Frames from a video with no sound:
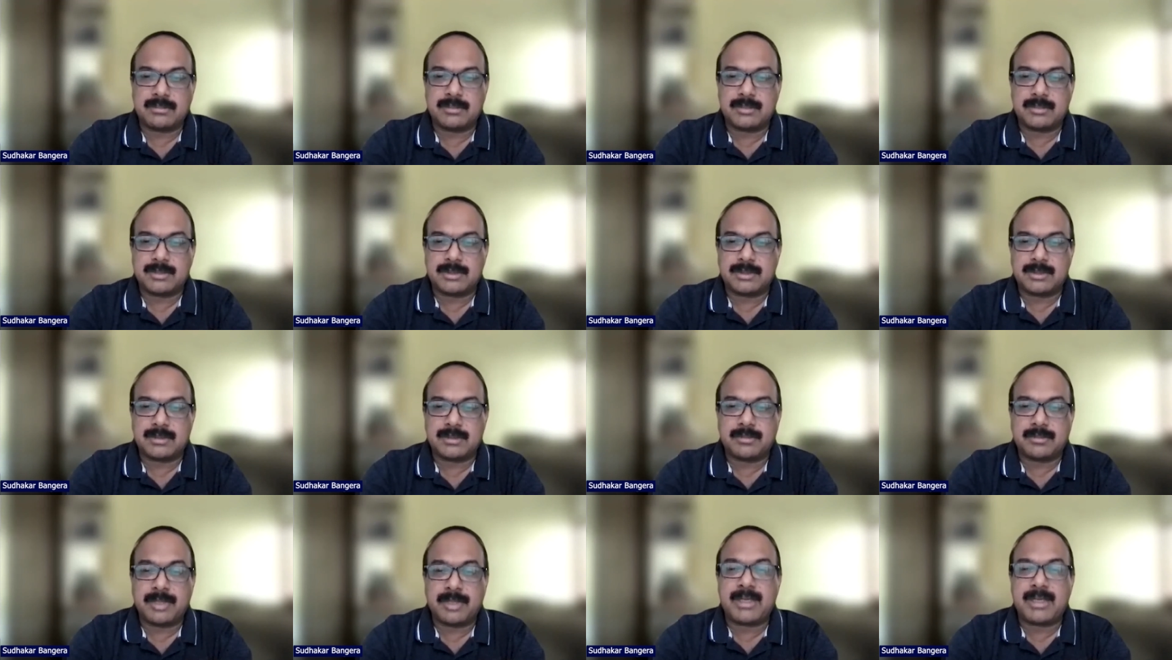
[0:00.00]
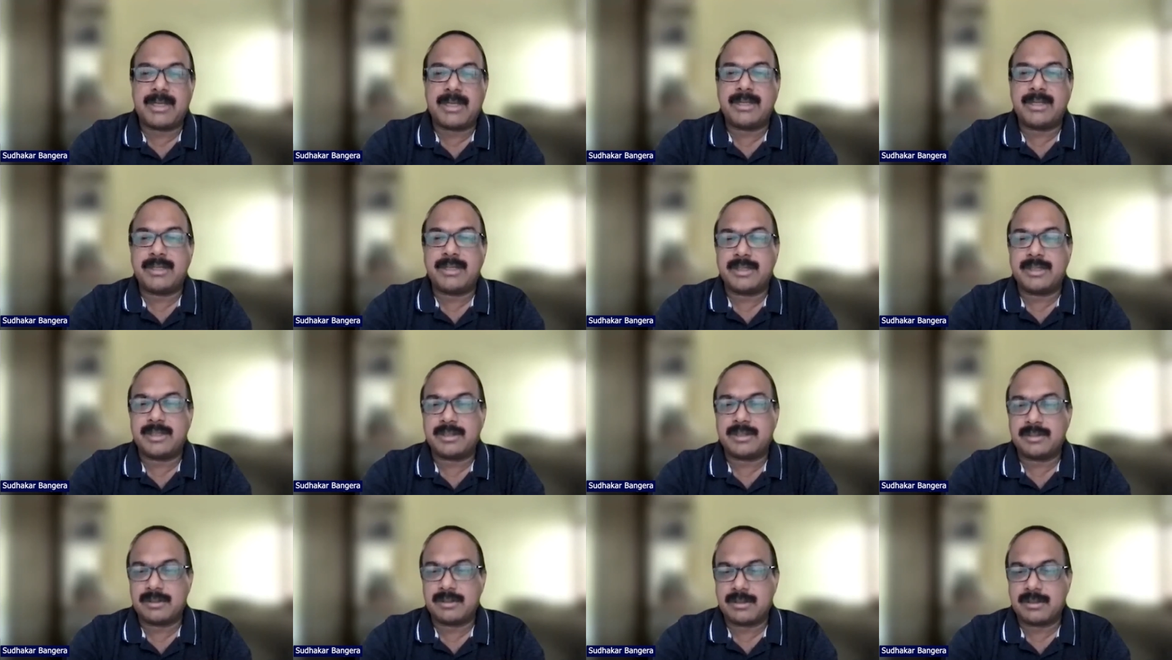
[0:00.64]
uh, make
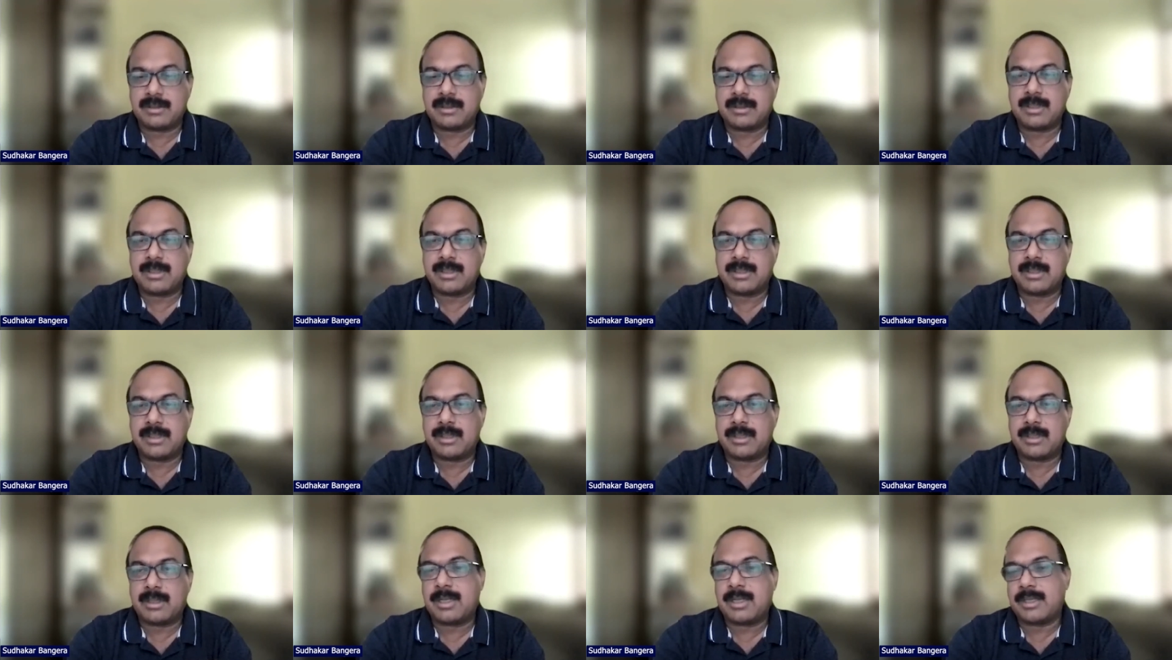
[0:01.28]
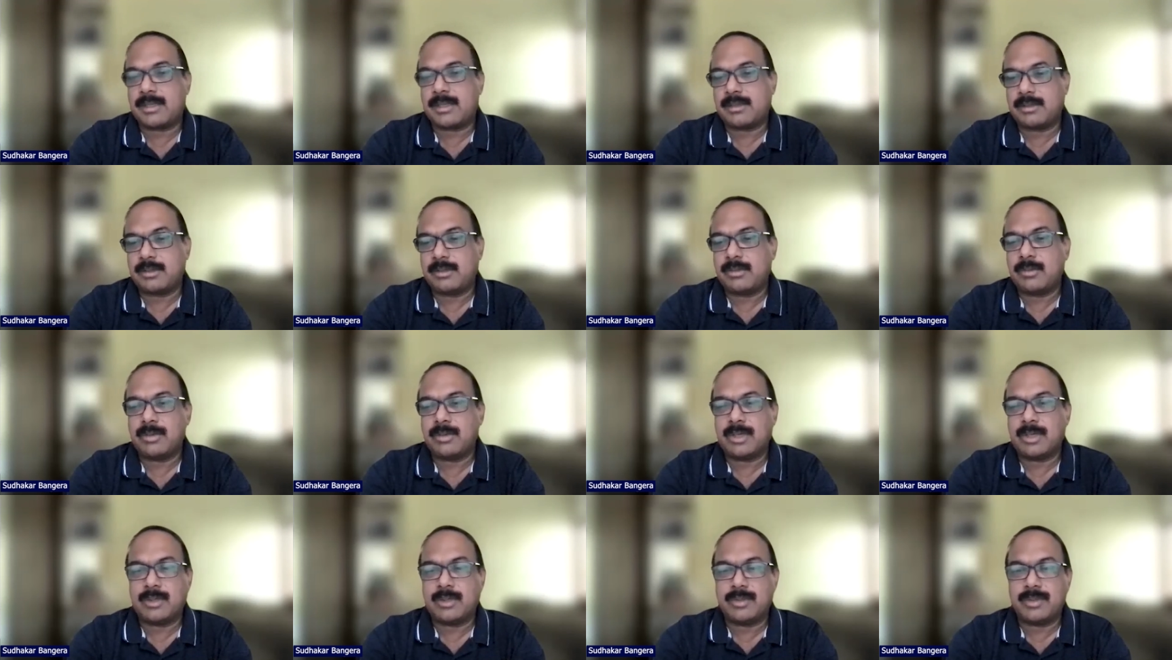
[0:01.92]
intern like you
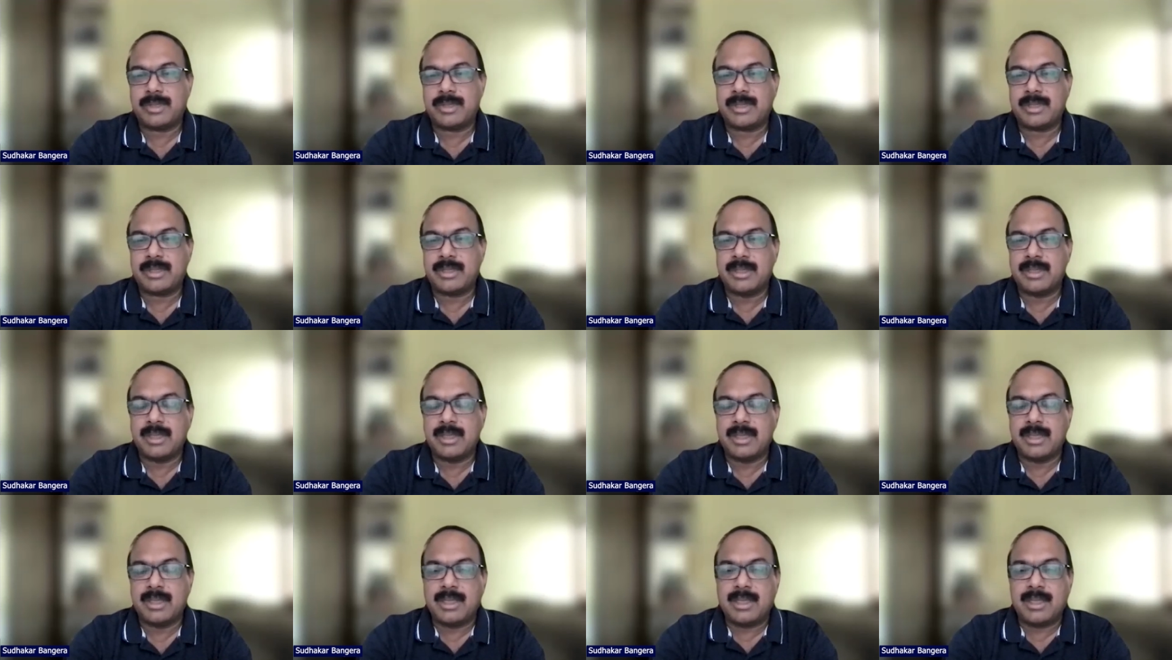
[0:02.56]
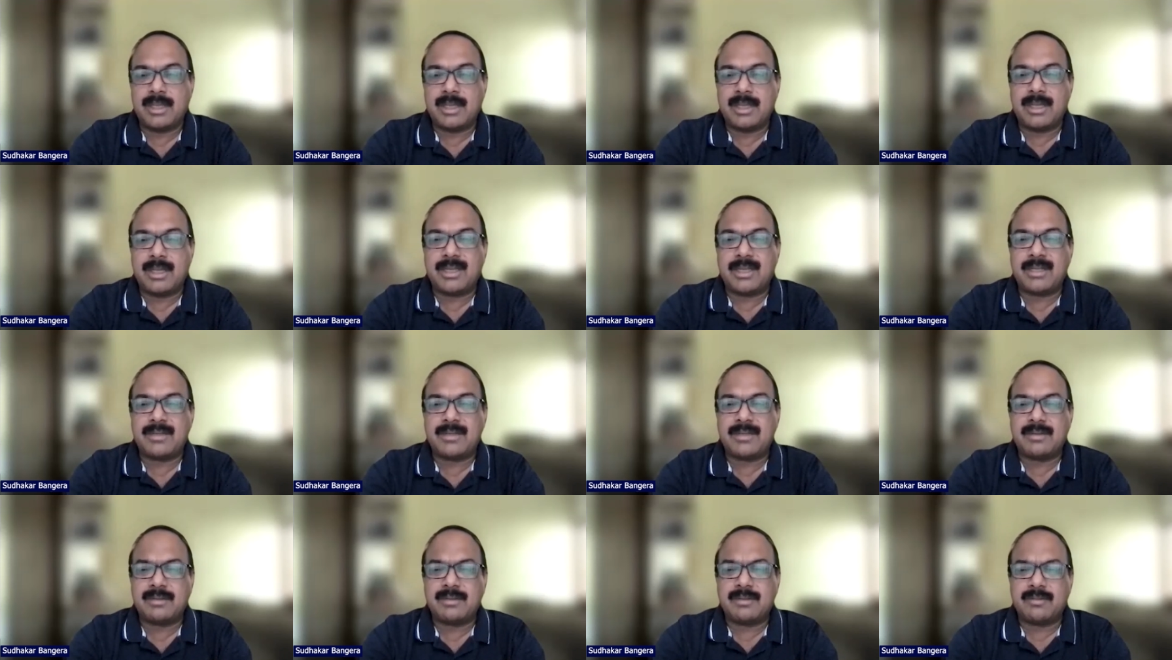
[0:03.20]
are doing
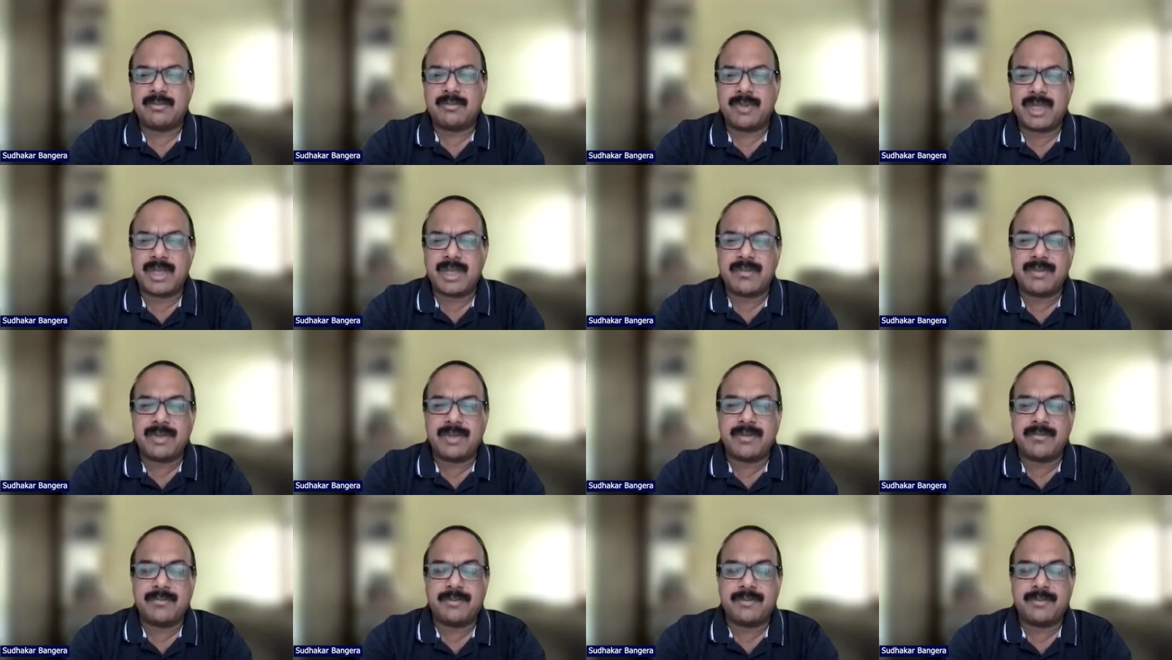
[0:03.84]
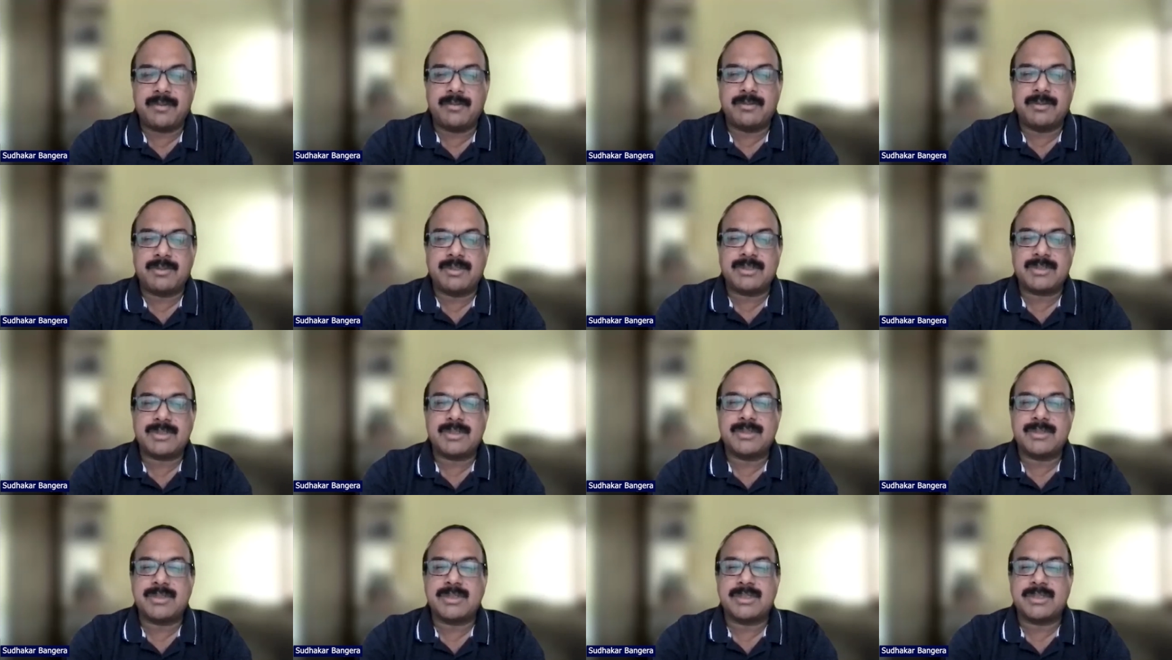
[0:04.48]
and very very few
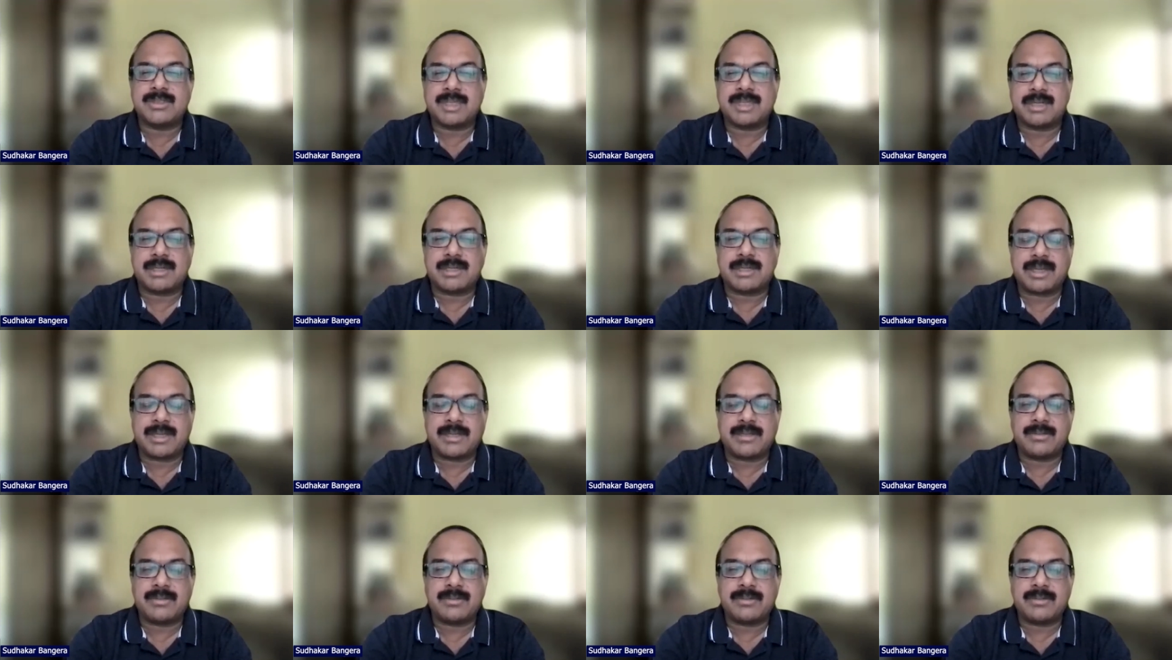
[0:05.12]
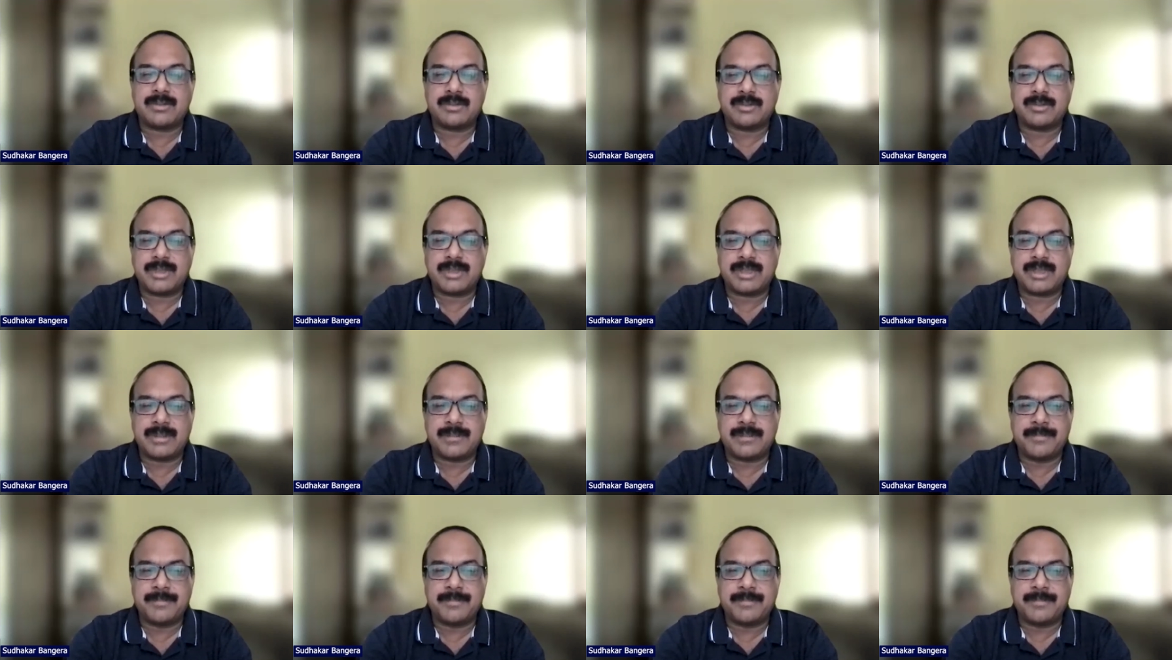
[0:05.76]
institutions are trying to do it